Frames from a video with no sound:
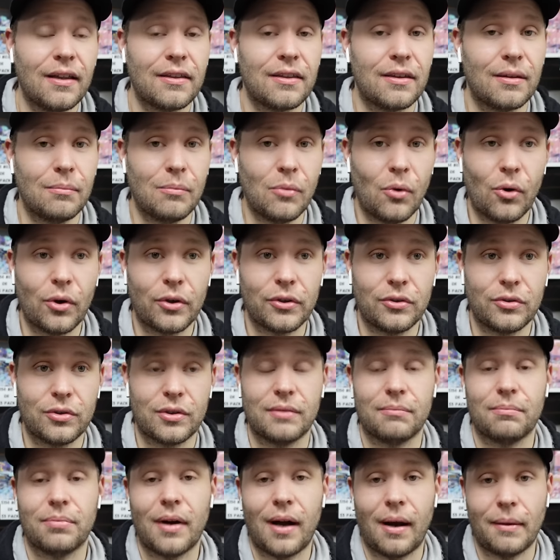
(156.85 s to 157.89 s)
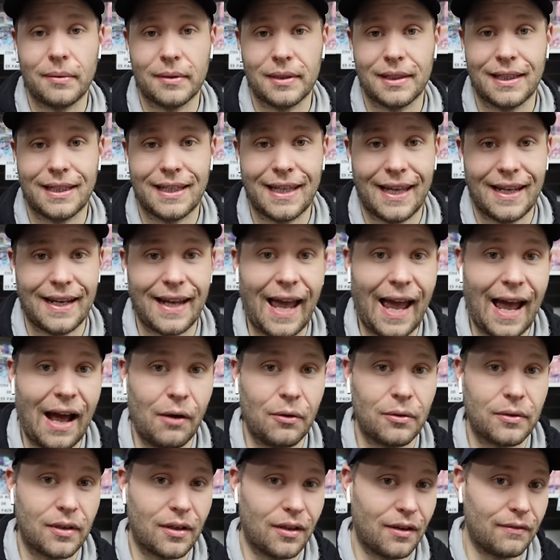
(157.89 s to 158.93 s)
the more you can probably get
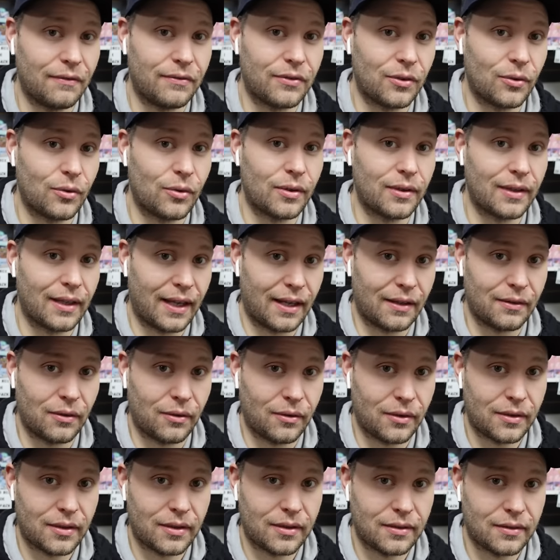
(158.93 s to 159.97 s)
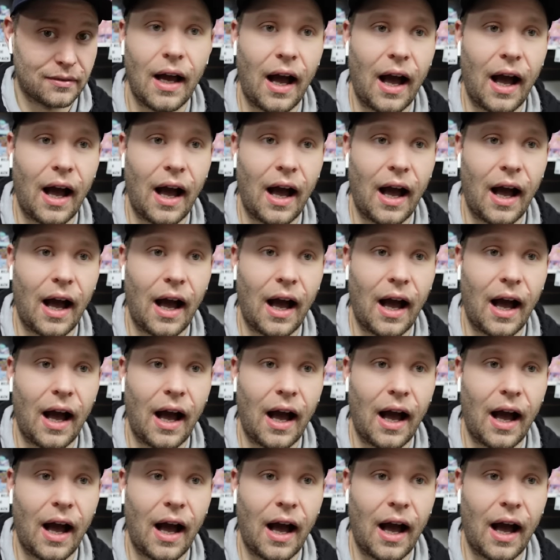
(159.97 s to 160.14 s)
out of your landlord.